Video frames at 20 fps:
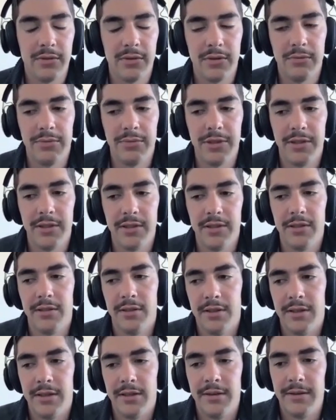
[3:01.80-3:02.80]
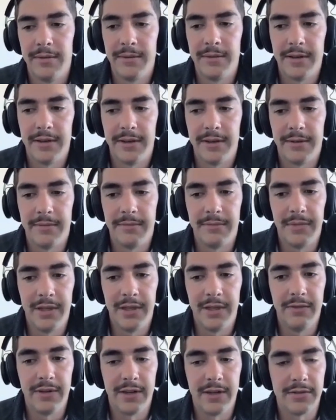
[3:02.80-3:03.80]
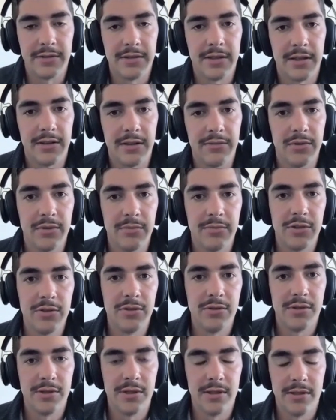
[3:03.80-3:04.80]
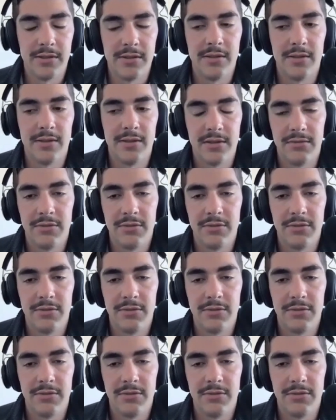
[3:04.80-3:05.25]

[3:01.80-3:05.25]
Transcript: globally, even outside of crypto use cases.